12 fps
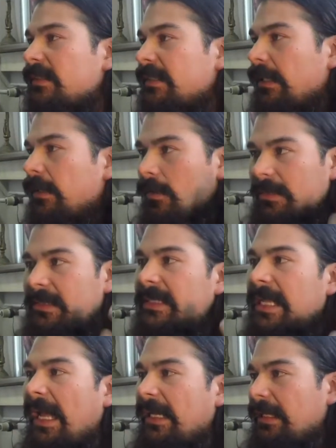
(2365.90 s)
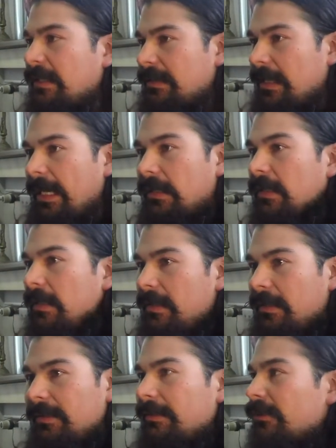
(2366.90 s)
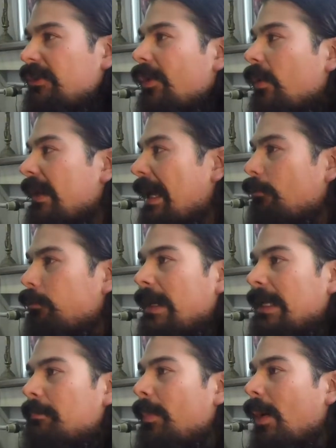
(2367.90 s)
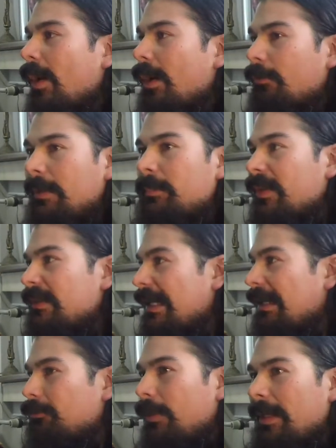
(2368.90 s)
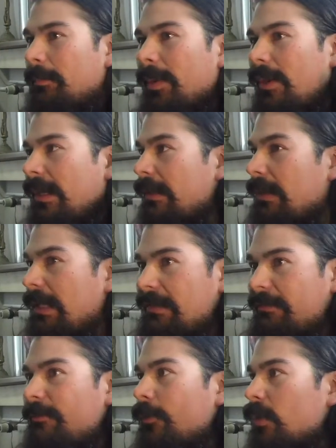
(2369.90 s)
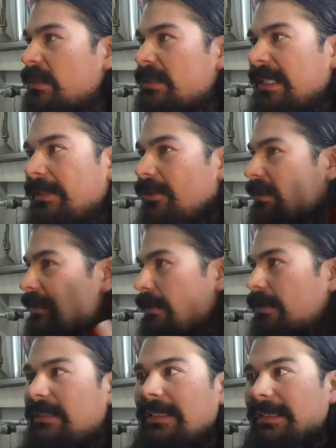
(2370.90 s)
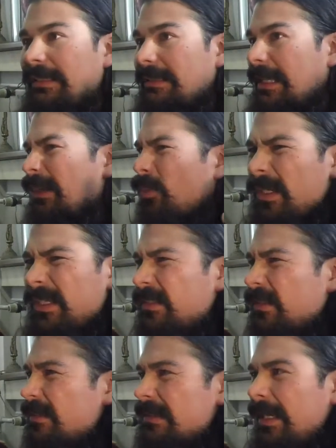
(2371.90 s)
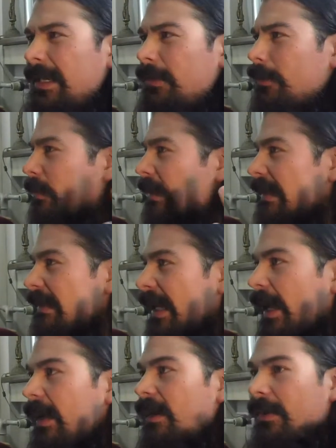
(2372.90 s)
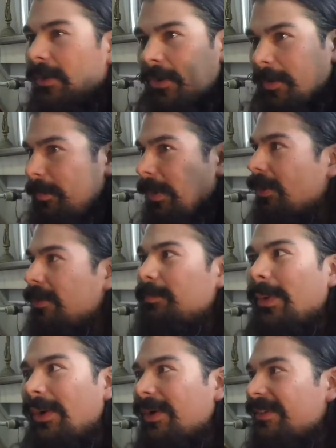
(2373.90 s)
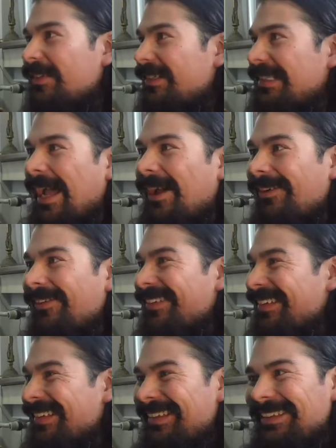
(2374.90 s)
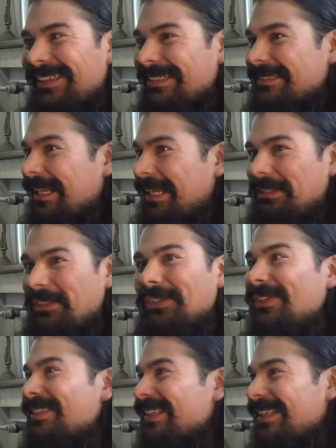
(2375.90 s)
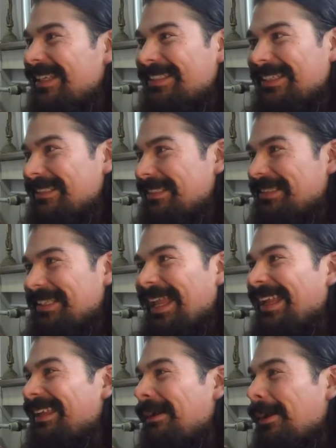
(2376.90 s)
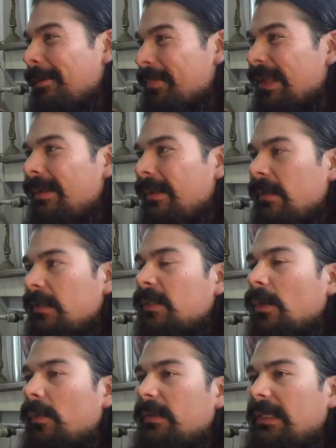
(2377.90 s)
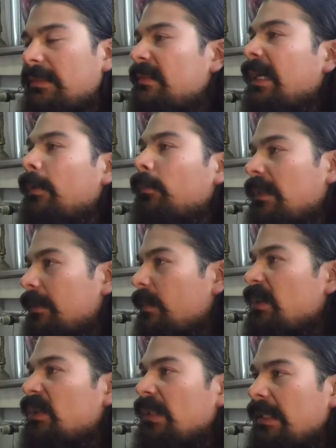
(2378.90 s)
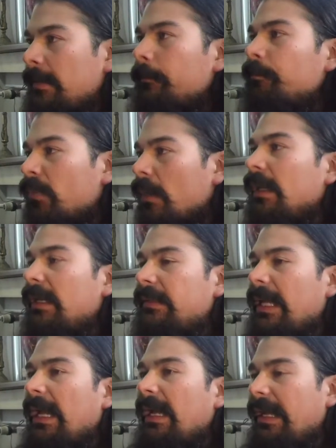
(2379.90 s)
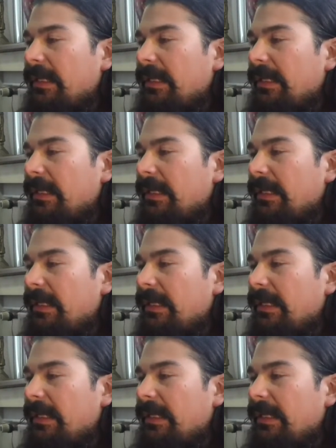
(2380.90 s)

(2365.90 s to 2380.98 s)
signal and static is like you only have 1 bar, one person has 1 bar, the other has a full signal. So it's like, what did you say? Repeat that. Or both bars are down and it's like useless, let's just hang up. So the same with the machine, is that